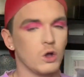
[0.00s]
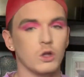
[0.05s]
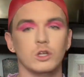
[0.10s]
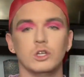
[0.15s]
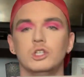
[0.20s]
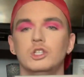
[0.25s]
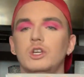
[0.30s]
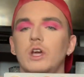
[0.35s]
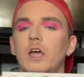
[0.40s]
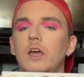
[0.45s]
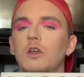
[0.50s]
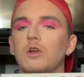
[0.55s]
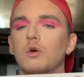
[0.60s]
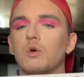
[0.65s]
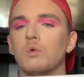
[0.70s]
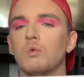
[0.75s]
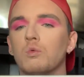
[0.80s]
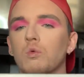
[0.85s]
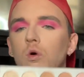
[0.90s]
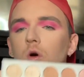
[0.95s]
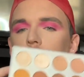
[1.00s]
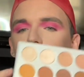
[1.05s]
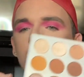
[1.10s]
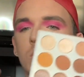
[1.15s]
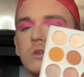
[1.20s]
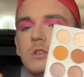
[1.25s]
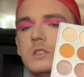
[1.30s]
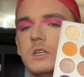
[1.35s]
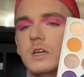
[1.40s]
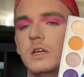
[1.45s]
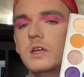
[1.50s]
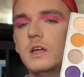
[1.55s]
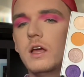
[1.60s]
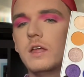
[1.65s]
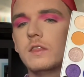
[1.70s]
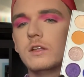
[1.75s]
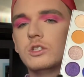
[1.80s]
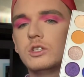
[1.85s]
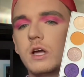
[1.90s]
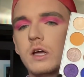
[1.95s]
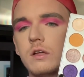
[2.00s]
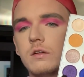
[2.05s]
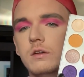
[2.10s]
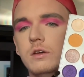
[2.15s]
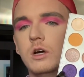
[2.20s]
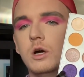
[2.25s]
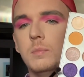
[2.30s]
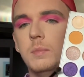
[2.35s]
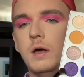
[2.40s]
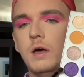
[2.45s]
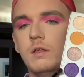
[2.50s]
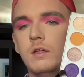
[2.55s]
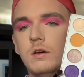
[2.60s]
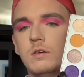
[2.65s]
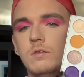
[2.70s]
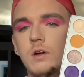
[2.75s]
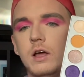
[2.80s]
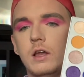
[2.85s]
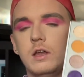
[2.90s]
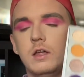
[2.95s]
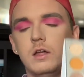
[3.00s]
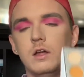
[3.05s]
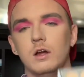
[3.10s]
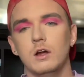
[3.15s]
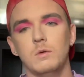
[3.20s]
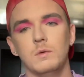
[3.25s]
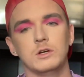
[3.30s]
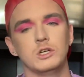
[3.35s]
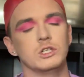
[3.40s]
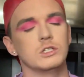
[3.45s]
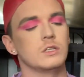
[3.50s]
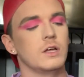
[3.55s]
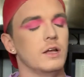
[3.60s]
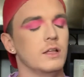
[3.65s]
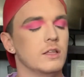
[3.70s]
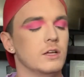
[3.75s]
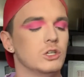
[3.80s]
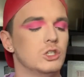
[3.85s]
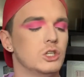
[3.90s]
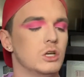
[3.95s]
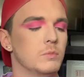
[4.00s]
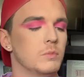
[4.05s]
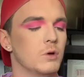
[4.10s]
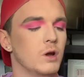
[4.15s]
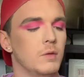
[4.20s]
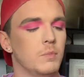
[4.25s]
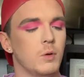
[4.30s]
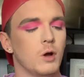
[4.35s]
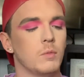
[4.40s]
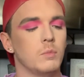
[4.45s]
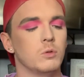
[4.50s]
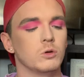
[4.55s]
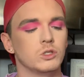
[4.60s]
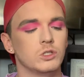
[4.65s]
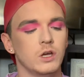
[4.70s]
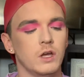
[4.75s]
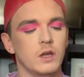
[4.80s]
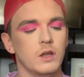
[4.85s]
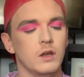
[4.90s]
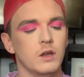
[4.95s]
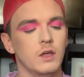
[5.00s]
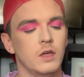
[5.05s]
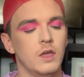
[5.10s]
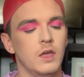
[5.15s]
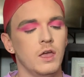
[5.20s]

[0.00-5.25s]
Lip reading: shade Royalty in the Jaclyn Hill palette right here, which is like a shimmery purple shade.